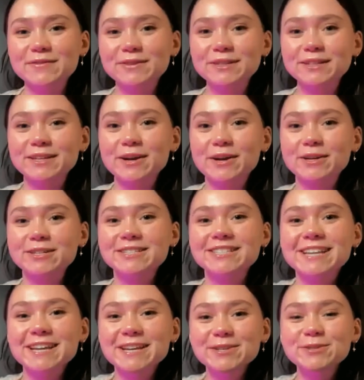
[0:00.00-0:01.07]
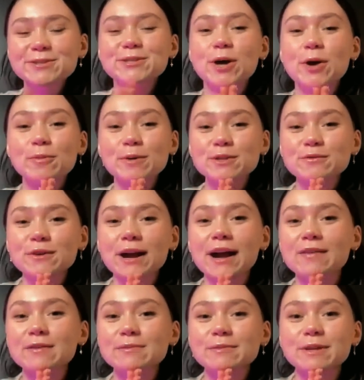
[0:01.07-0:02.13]
Definitely, Arias. Thank you so much for
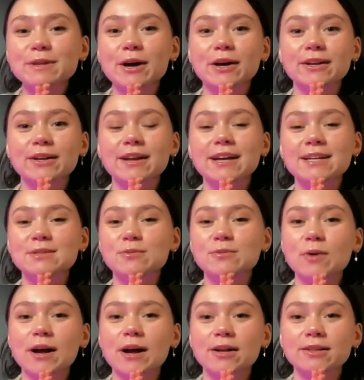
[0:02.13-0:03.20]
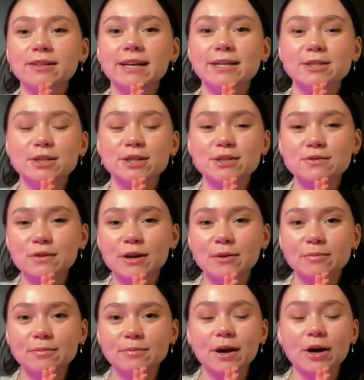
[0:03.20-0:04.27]
having me on as well. Like, just
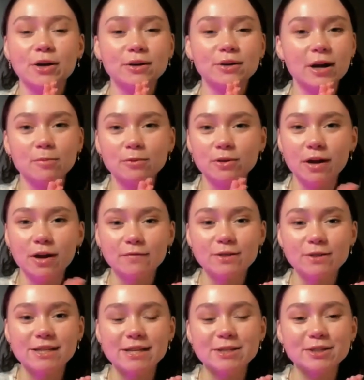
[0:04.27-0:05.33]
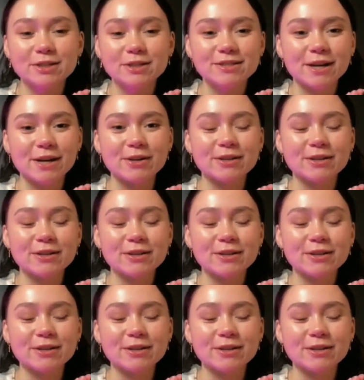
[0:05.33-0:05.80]
from our couple conversations,